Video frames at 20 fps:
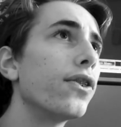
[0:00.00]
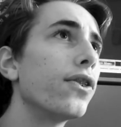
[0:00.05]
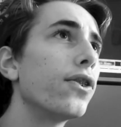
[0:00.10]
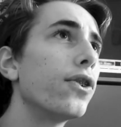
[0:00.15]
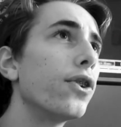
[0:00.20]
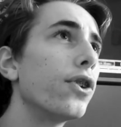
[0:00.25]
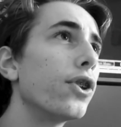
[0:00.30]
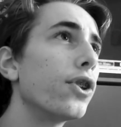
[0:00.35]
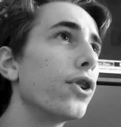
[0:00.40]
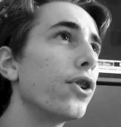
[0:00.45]

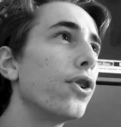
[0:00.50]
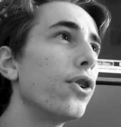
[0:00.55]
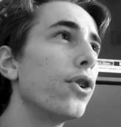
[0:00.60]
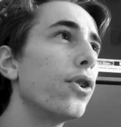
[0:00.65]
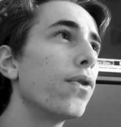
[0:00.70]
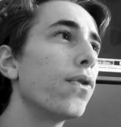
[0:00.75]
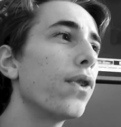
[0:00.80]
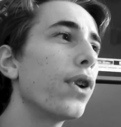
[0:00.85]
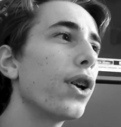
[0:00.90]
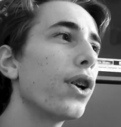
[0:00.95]
to the
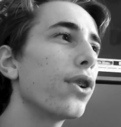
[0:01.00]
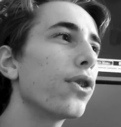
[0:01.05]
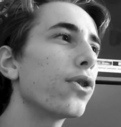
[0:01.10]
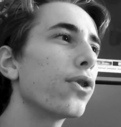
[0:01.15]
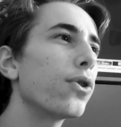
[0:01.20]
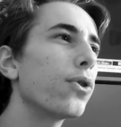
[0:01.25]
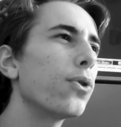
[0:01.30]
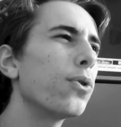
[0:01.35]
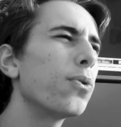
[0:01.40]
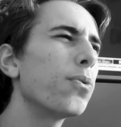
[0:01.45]

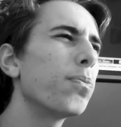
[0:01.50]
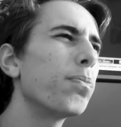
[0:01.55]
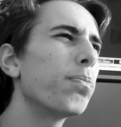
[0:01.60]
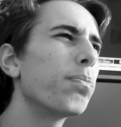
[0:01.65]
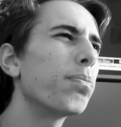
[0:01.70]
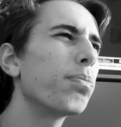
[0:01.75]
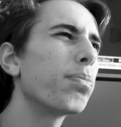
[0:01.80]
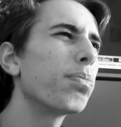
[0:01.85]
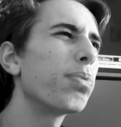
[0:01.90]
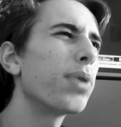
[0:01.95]
universal
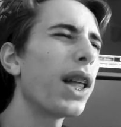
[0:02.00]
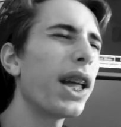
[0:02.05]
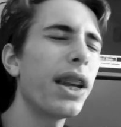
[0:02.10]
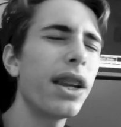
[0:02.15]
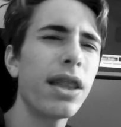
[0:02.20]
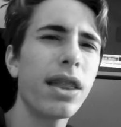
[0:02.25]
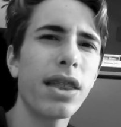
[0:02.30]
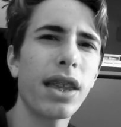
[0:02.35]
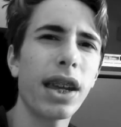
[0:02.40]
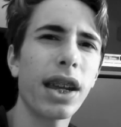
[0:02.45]

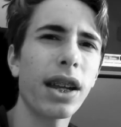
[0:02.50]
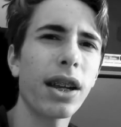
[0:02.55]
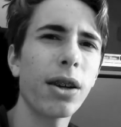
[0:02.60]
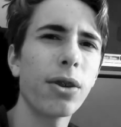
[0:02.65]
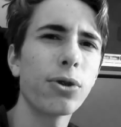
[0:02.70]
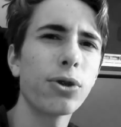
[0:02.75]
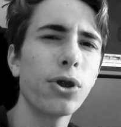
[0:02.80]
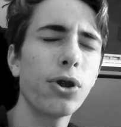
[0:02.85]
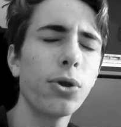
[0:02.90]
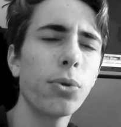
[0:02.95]
planet thing.
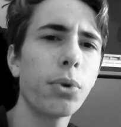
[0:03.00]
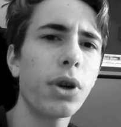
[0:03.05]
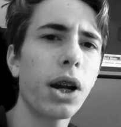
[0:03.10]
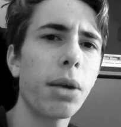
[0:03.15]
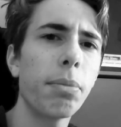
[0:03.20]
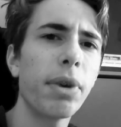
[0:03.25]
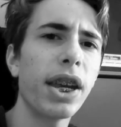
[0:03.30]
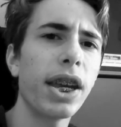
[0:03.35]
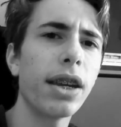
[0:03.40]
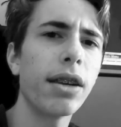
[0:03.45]
I'll show you what I
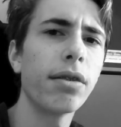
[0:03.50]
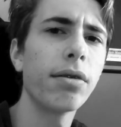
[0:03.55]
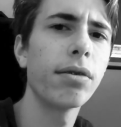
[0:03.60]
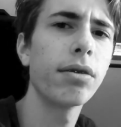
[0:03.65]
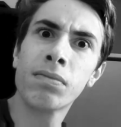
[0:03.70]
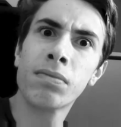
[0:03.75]
mean.